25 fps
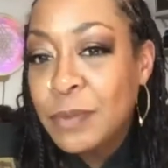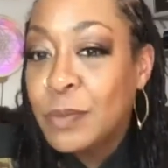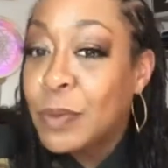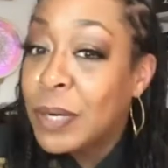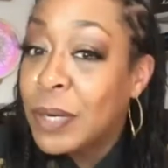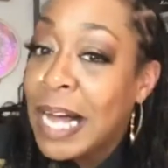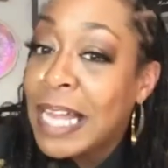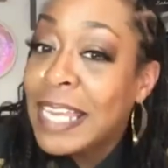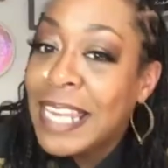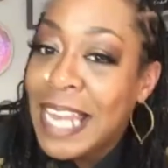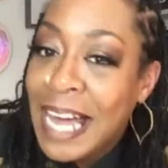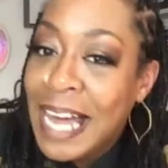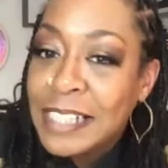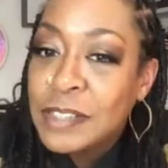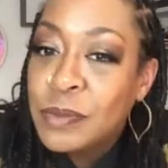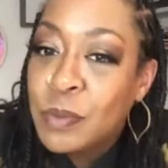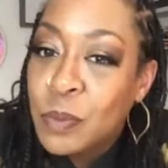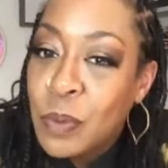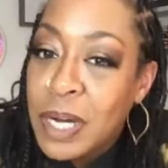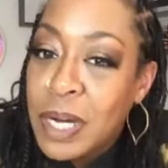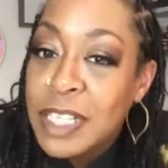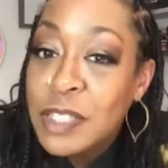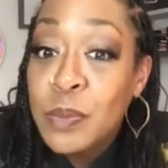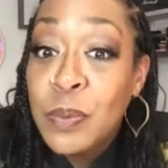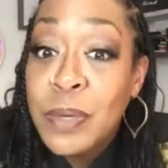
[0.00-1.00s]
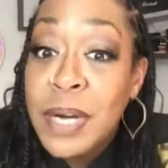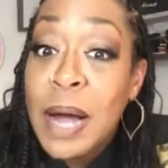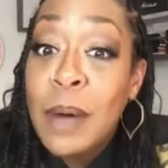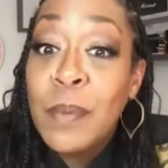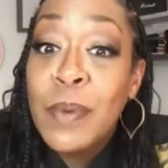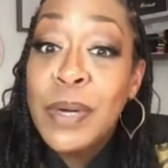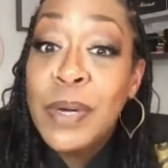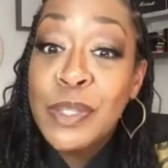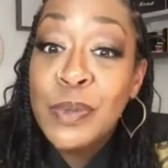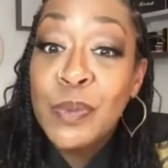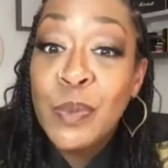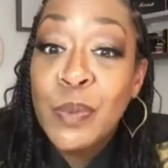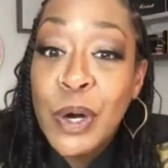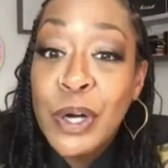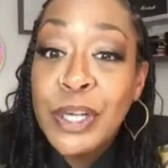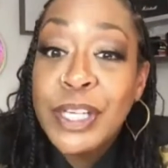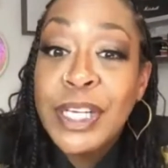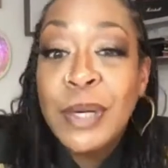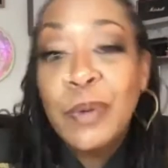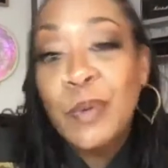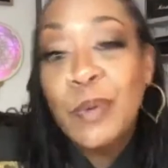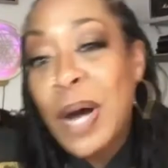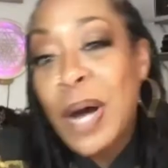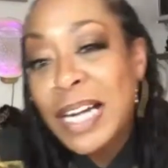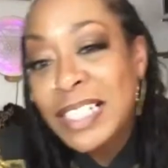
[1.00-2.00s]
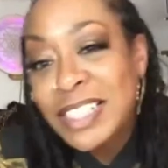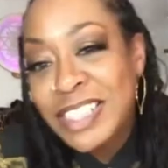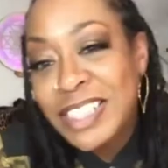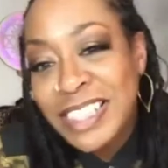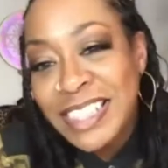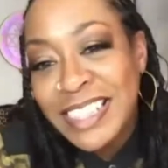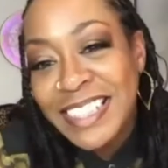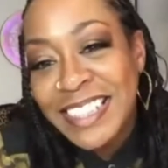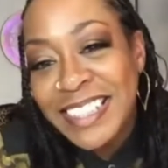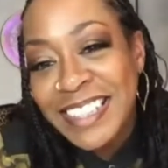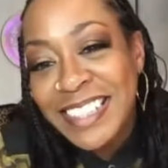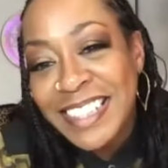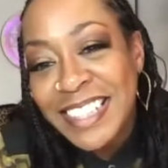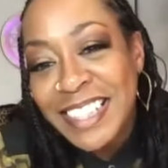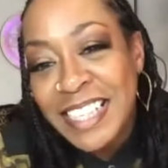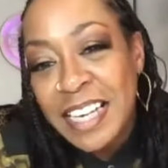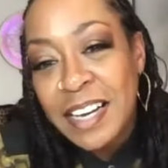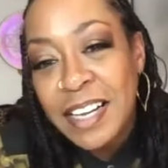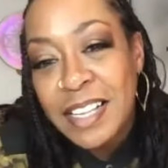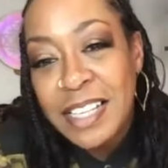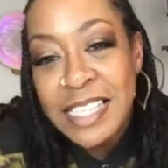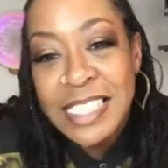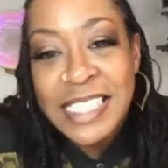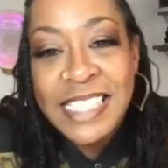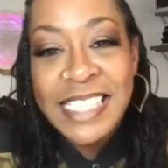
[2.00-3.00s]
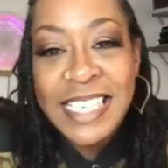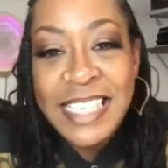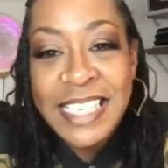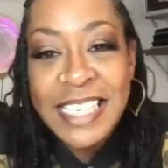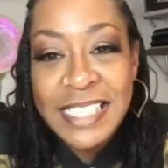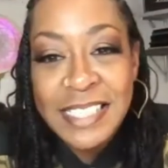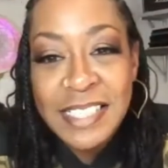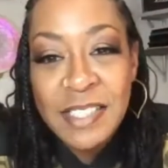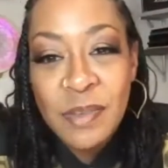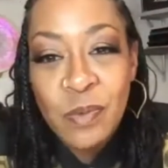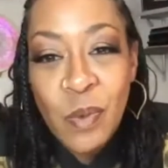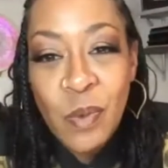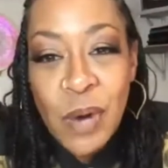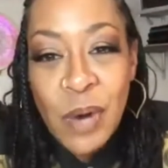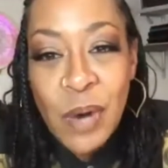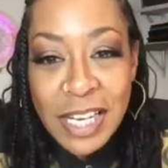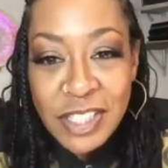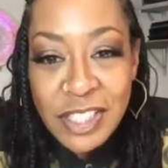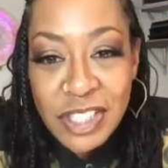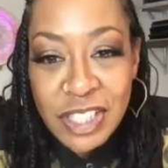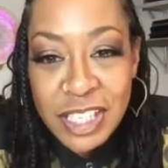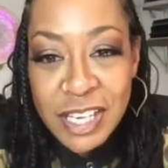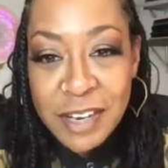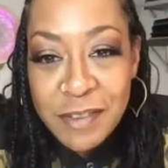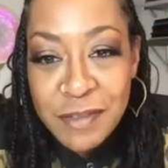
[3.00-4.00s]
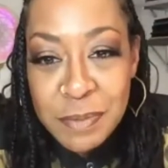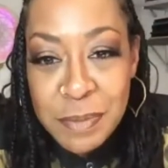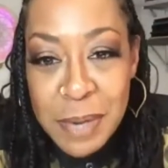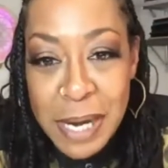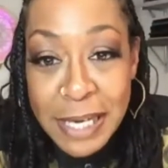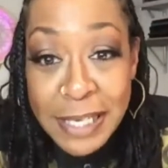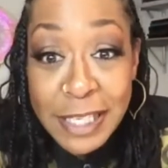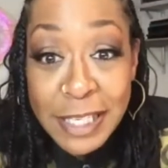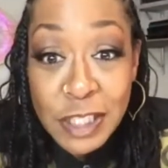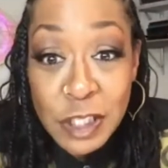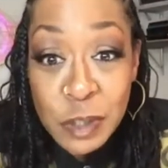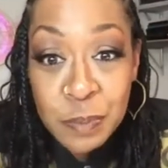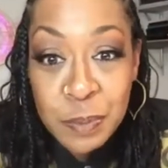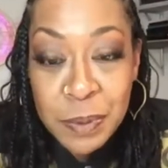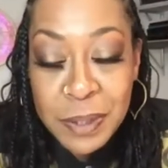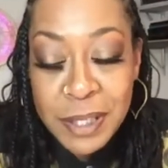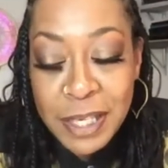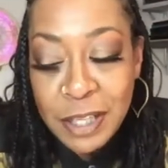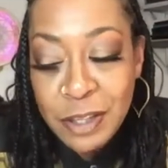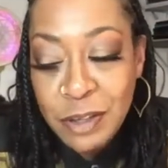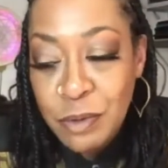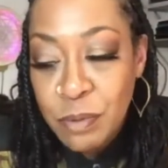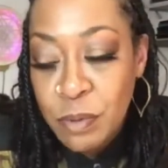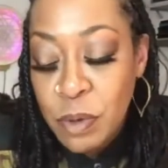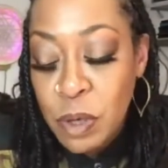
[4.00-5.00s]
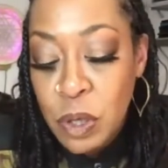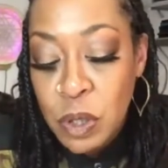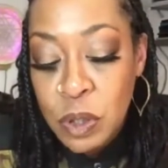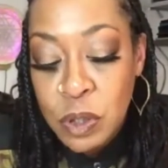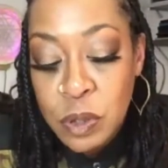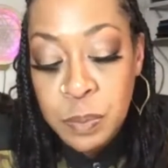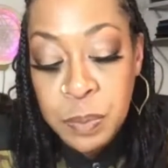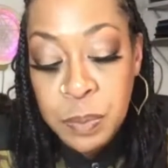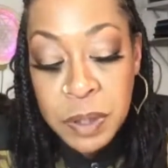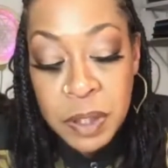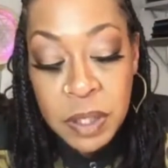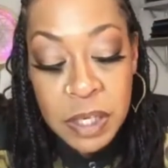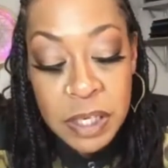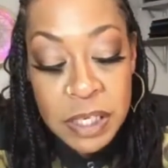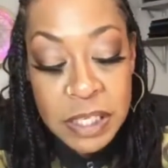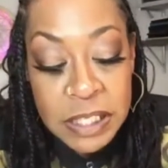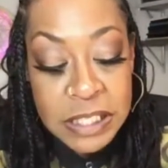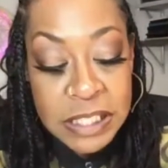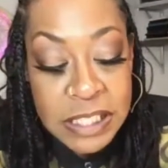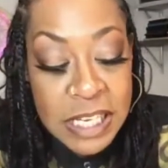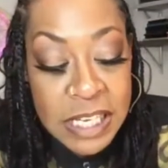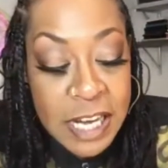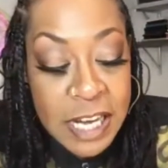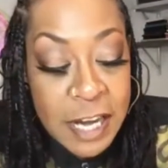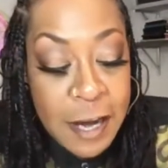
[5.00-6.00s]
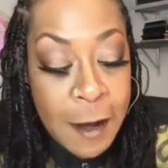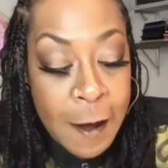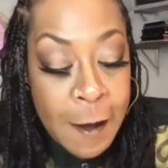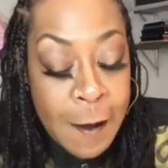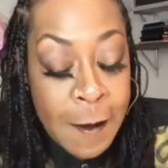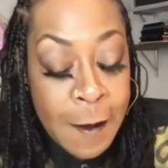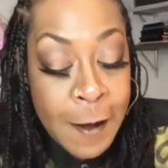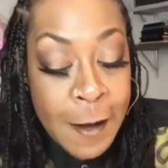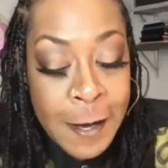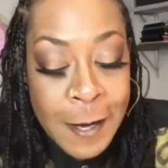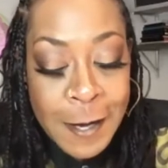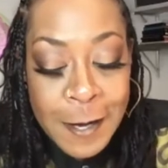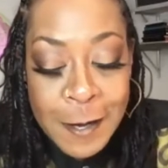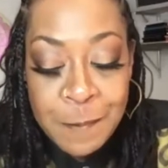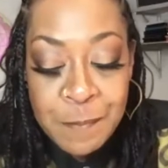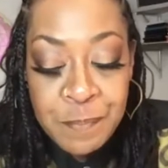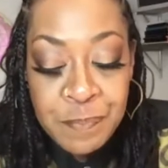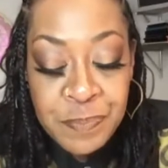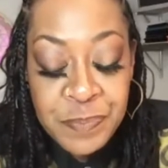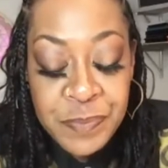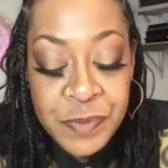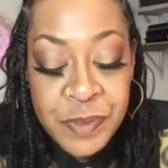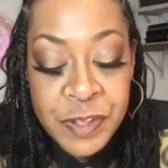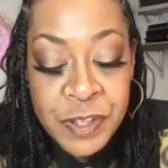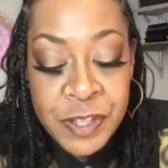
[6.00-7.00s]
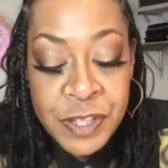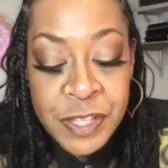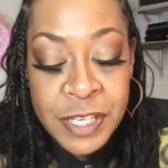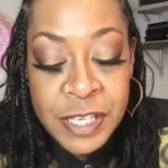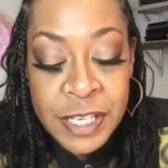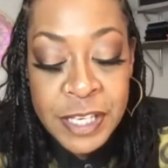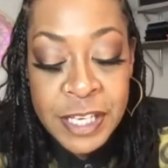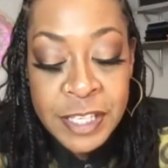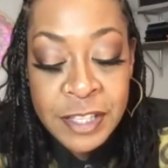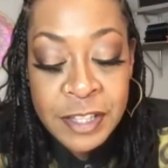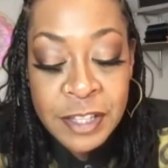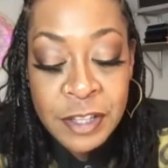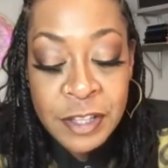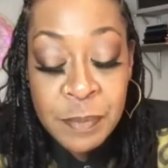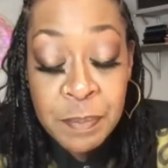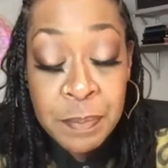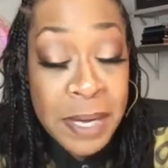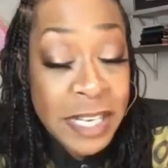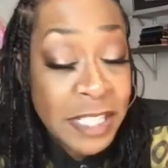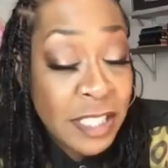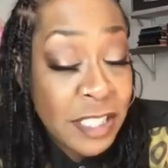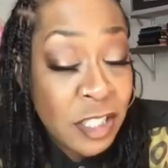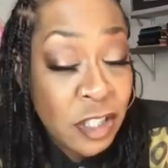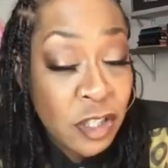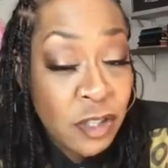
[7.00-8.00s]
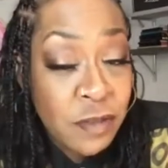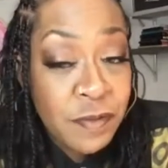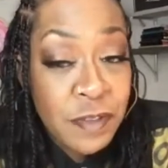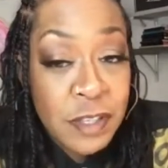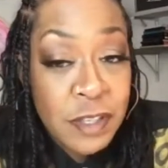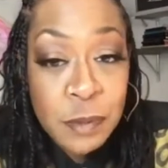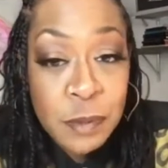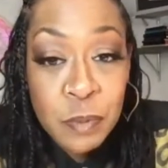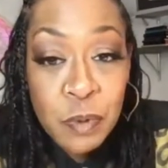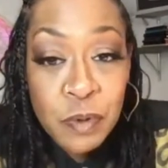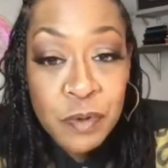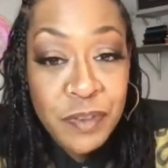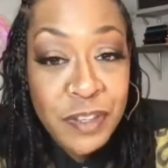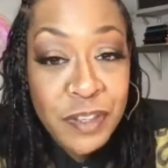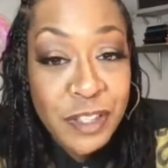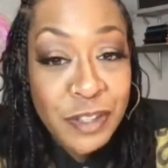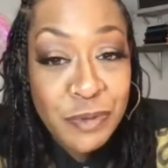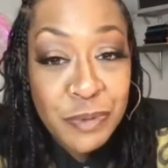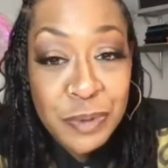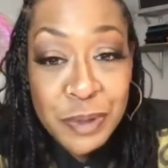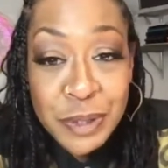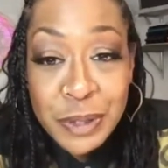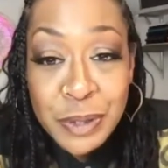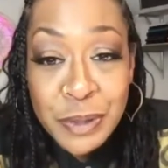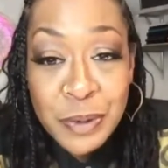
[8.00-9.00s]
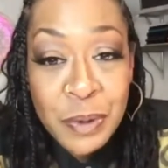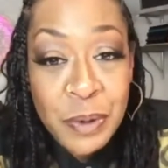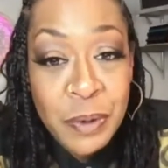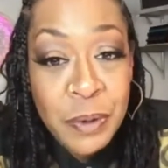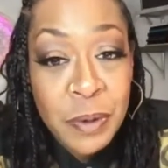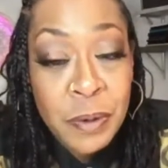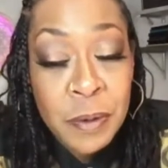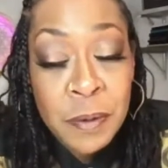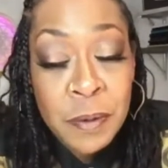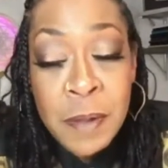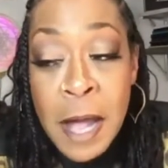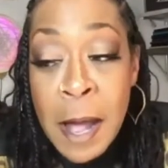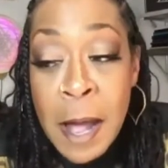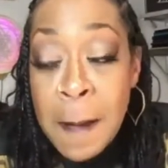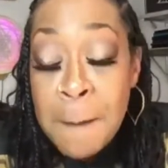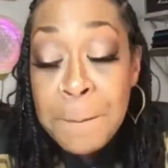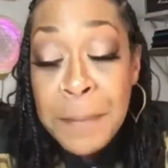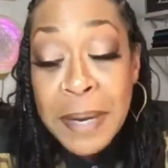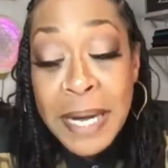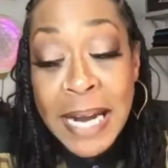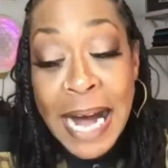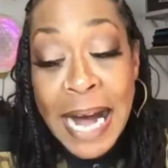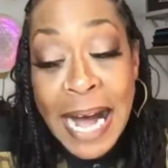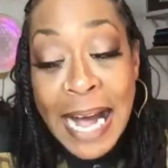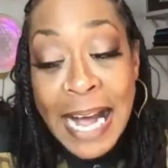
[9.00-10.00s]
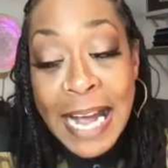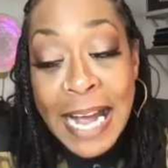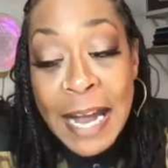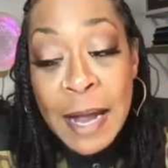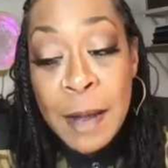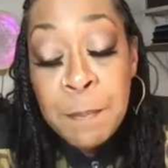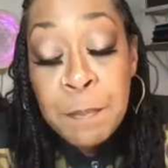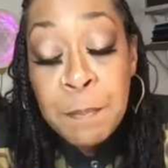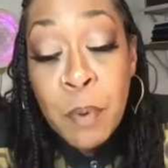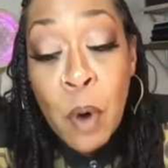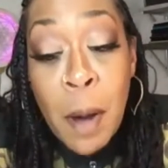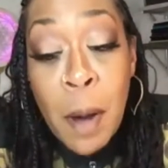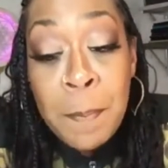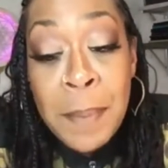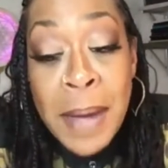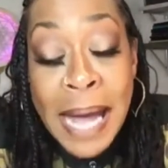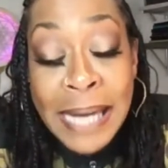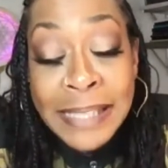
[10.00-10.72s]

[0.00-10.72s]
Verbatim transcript: What I liked was when I wasn't working, watching the other scenes and watching everybody else play their roles, because the message of this movie is really cool, but it brought back